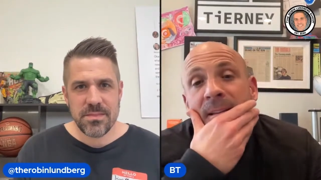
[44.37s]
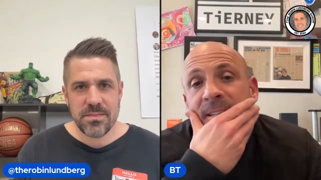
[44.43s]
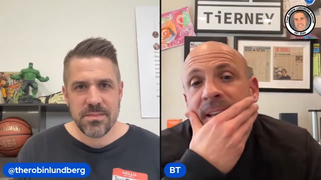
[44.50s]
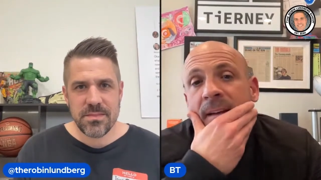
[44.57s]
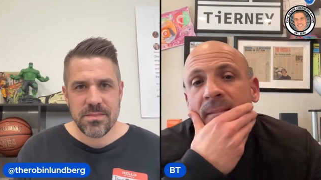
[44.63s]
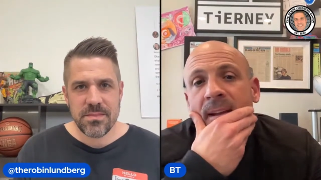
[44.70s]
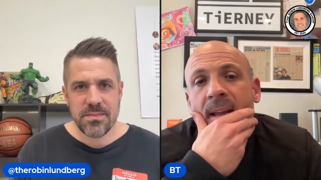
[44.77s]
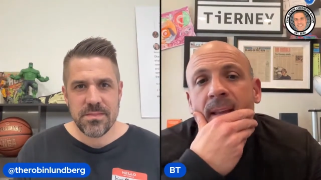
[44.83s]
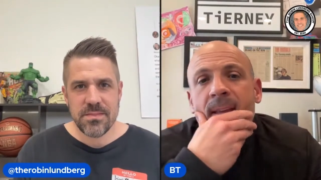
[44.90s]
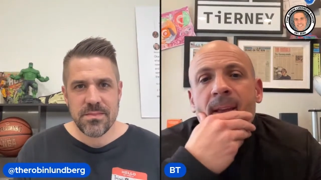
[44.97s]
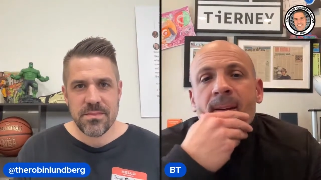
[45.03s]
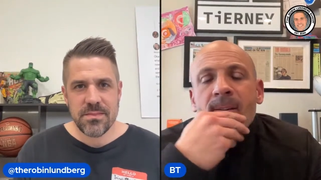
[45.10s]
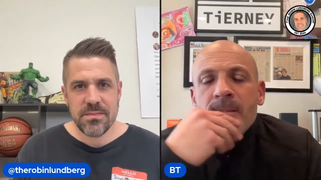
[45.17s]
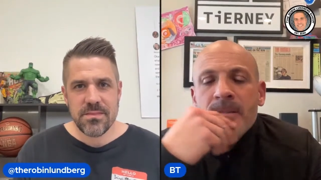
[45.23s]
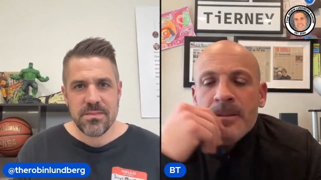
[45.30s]
Speaker 1: seven, eight
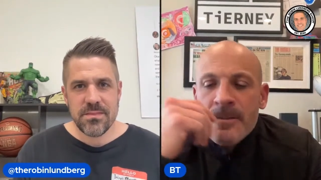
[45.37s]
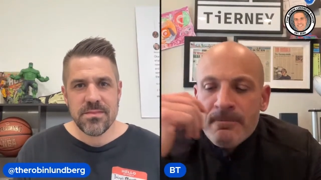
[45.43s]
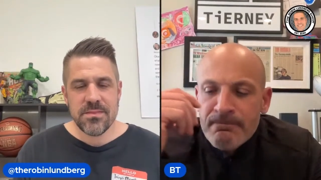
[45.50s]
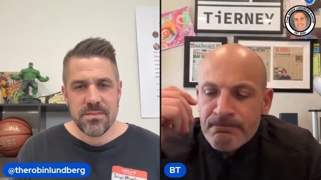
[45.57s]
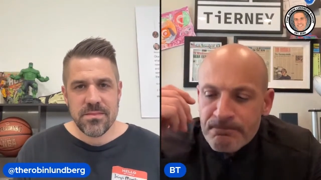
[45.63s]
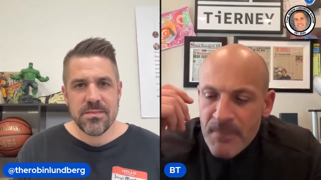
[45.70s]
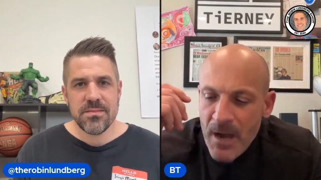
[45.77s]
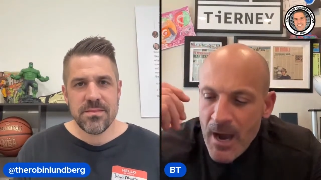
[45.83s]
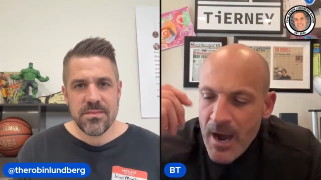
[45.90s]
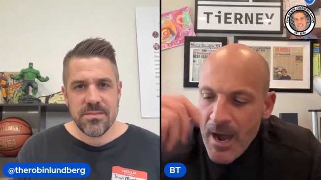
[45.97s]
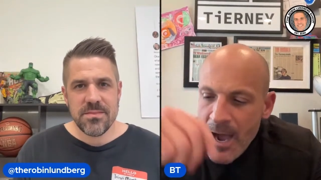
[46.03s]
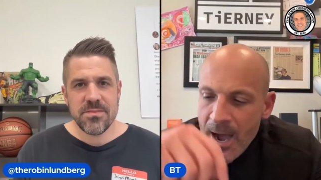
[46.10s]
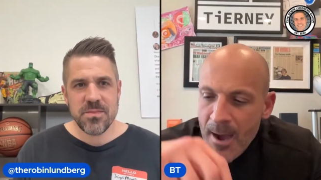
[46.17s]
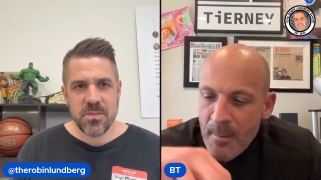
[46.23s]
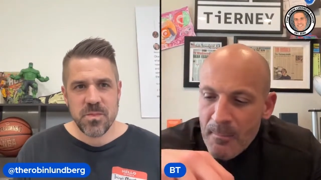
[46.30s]
years.
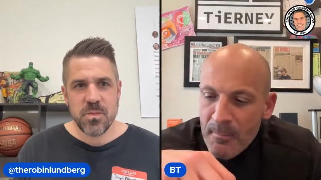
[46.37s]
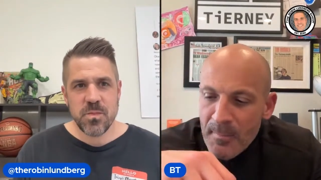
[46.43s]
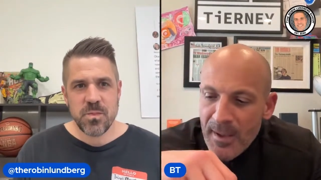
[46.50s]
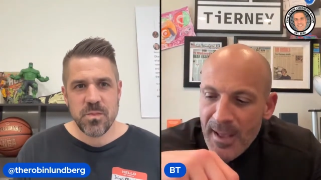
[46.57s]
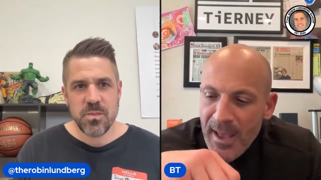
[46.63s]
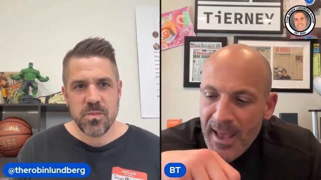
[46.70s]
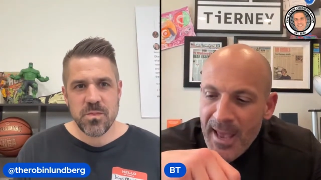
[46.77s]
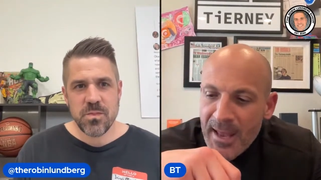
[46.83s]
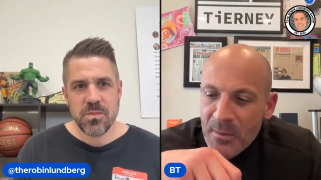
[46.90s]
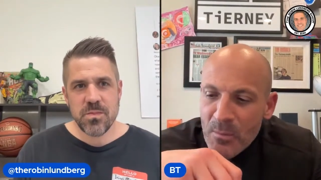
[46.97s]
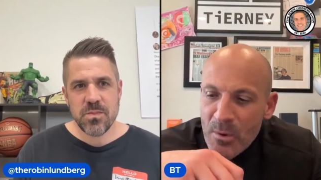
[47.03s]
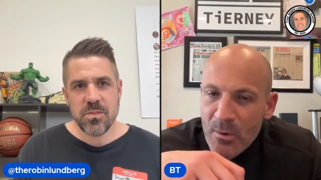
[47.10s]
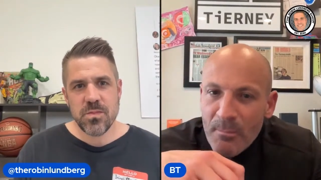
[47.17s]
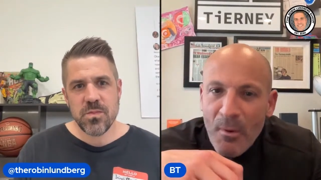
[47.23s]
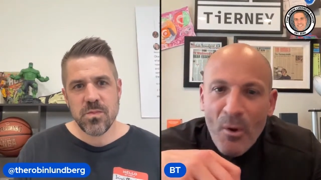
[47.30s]
Um, and
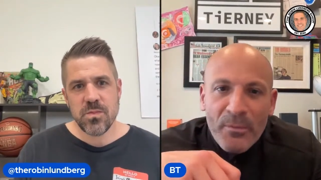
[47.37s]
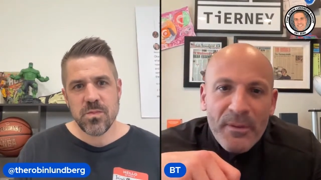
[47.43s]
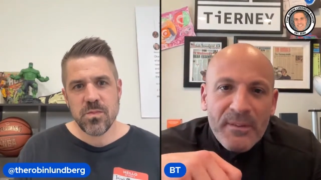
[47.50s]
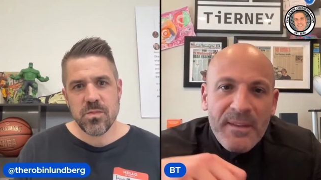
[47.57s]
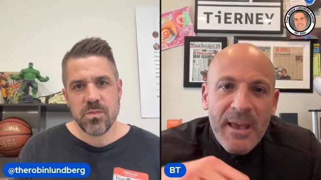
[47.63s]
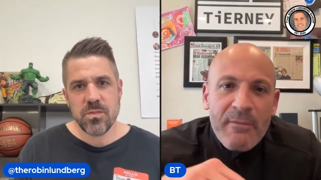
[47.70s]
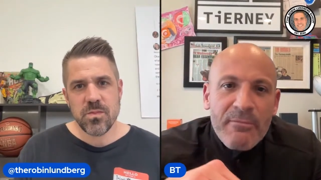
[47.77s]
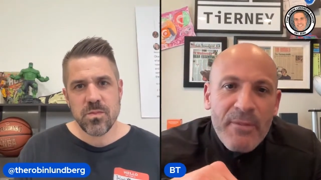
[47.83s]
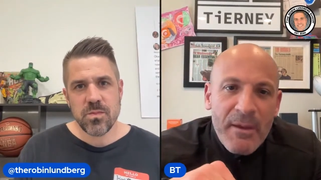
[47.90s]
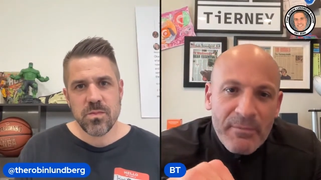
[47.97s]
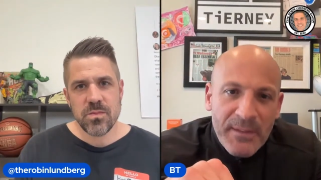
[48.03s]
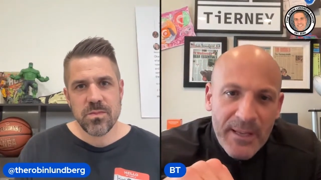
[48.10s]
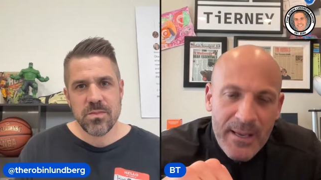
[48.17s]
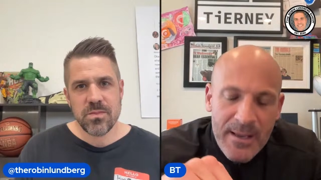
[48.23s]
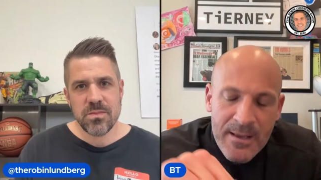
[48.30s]
we were both at
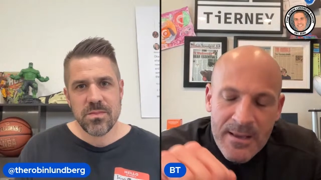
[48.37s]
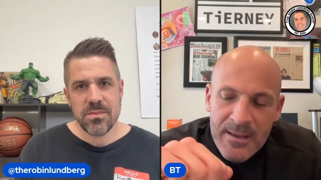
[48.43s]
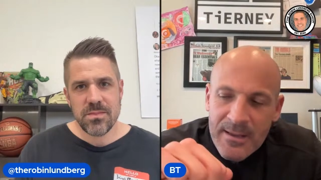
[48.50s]
1050.